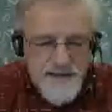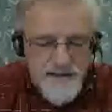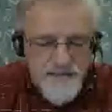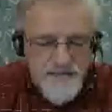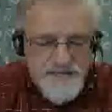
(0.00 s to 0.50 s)

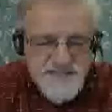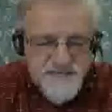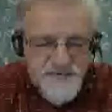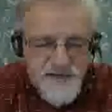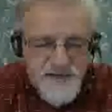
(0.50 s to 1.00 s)
this
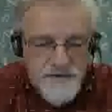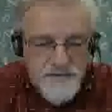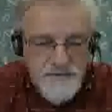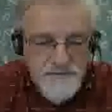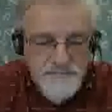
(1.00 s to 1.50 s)

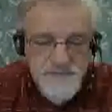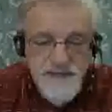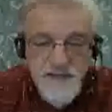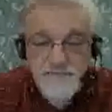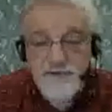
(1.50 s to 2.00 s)
file,
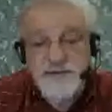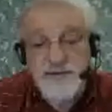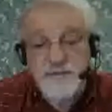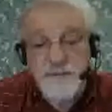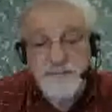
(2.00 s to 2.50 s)

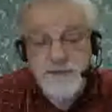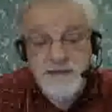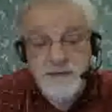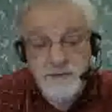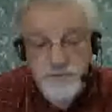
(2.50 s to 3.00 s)
everything would
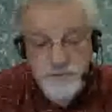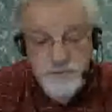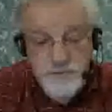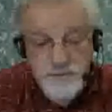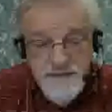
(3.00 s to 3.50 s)
be
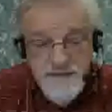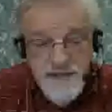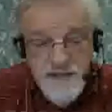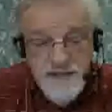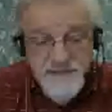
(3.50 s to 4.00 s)
cool.
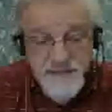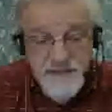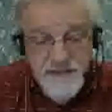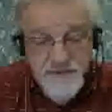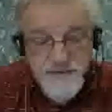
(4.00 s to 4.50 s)
On the
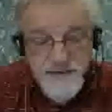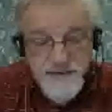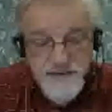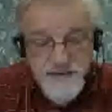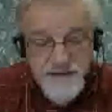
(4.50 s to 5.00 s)
other
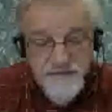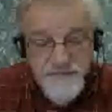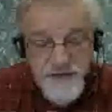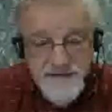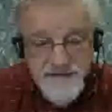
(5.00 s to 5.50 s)
hand, if
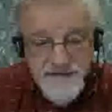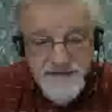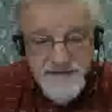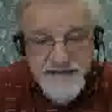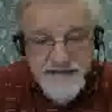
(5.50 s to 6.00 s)
I
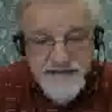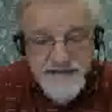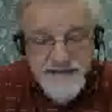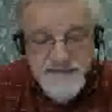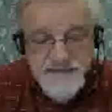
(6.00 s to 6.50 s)
delete
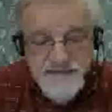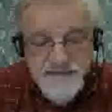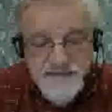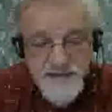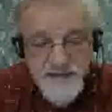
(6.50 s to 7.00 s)

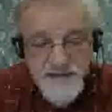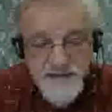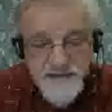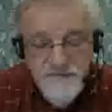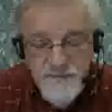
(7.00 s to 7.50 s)
this,
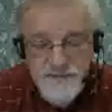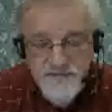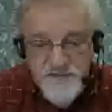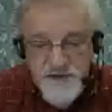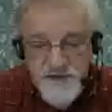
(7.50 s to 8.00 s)
uh, the first
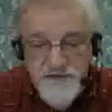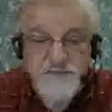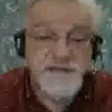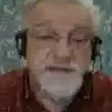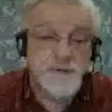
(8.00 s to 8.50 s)
file,
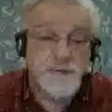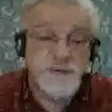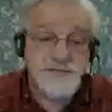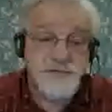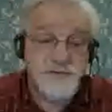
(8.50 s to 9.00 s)
the
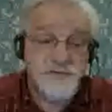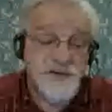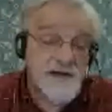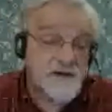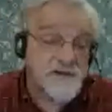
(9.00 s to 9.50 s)
original
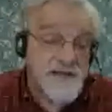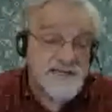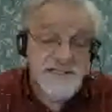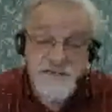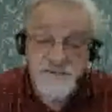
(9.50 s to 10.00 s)
file,
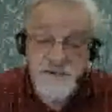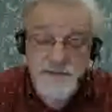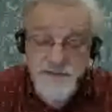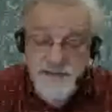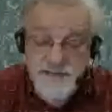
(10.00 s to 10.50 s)
that's the
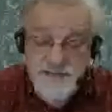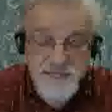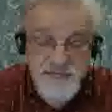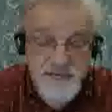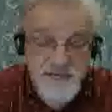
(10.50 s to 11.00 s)
file that has
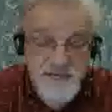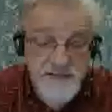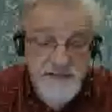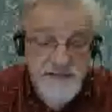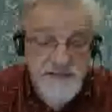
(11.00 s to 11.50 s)
the data
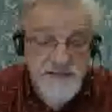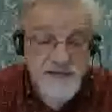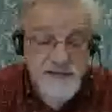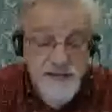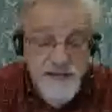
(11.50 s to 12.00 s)
in it,
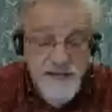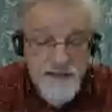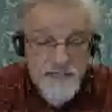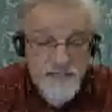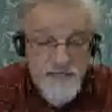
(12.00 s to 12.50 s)

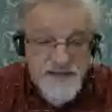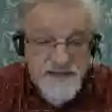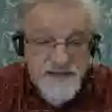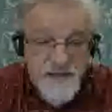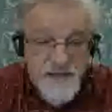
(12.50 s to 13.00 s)

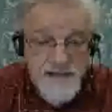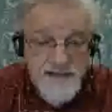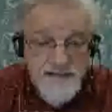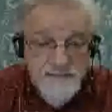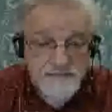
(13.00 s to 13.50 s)
then
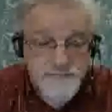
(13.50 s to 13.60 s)
I